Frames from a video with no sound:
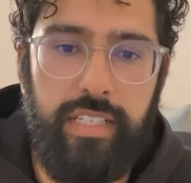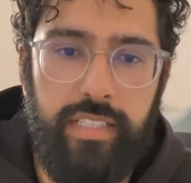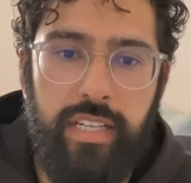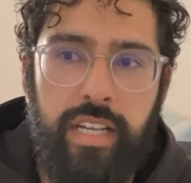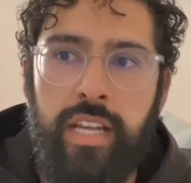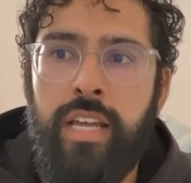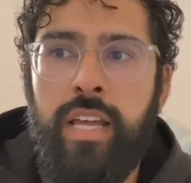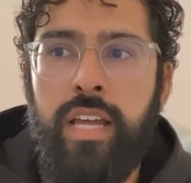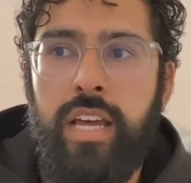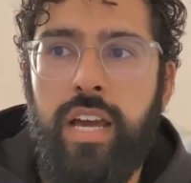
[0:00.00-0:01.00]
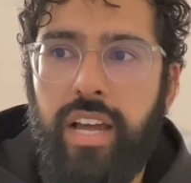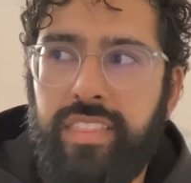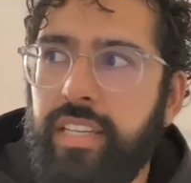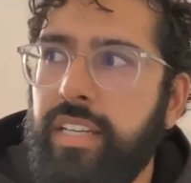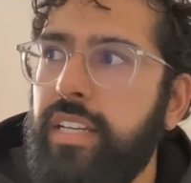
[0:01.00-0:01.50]
And I
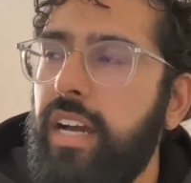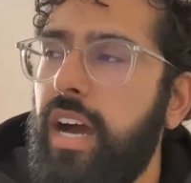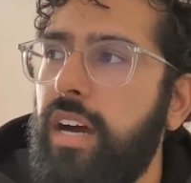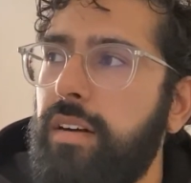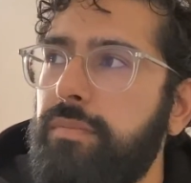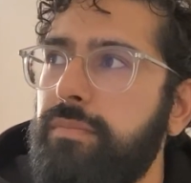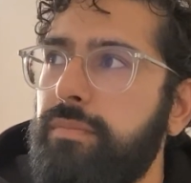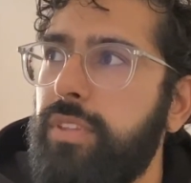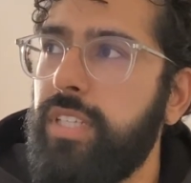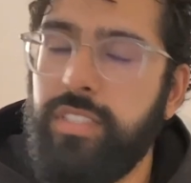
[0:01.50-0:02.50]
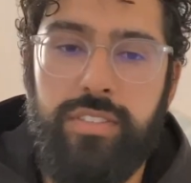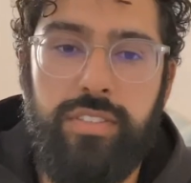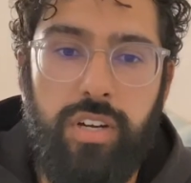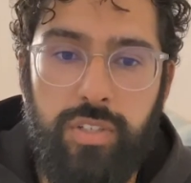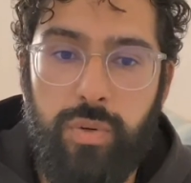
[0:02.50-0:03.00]
think
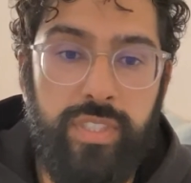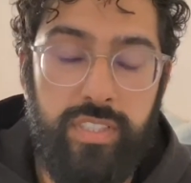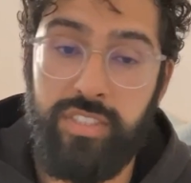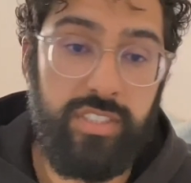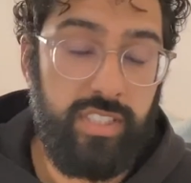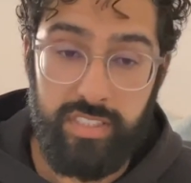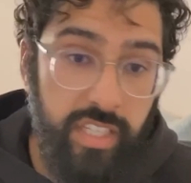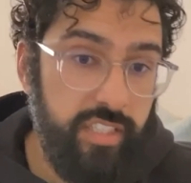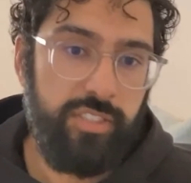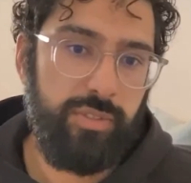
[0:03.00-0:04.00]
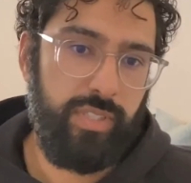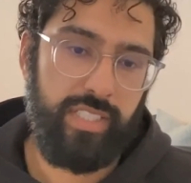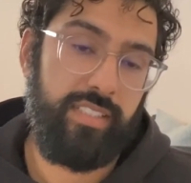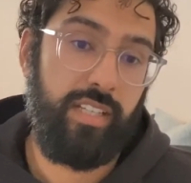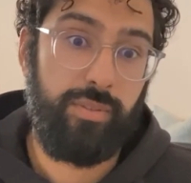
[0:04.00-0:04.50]
things are going to just continue
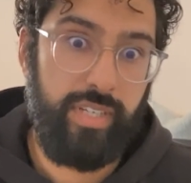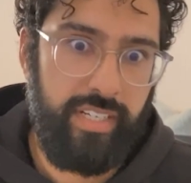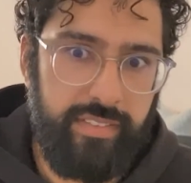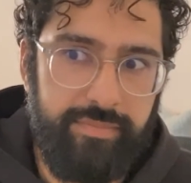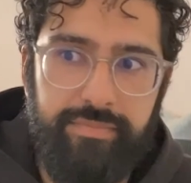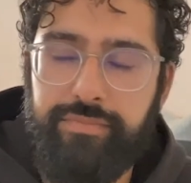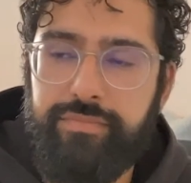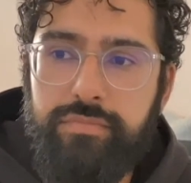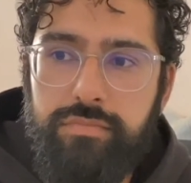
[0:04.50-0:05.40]
accelerating.